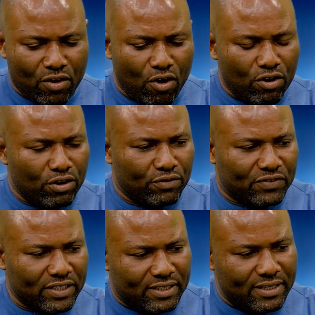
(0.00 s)
all of
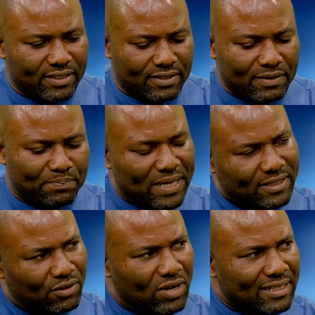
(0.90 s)
these things,
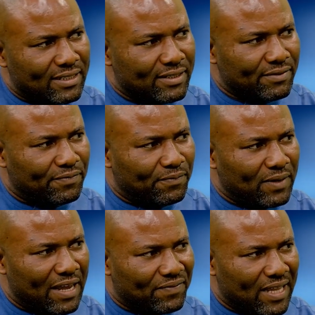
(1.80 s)
Pythagoras,
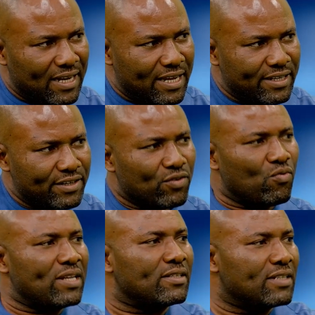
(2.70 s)
after learning,
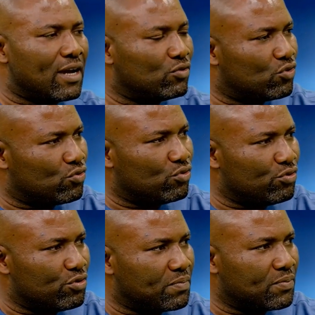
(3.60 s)
went down to
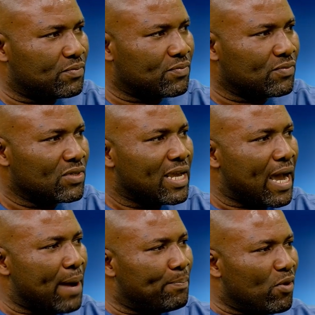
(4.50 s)
Europe
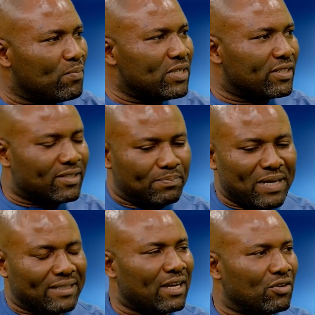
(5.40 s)
and published
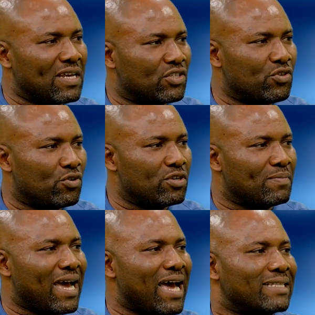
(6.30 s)
Pythagoras' theorem
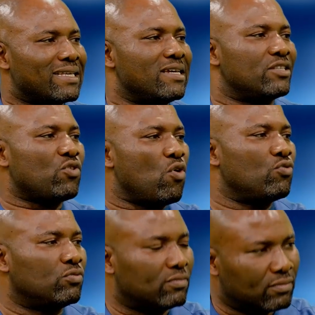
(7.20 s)
as his own.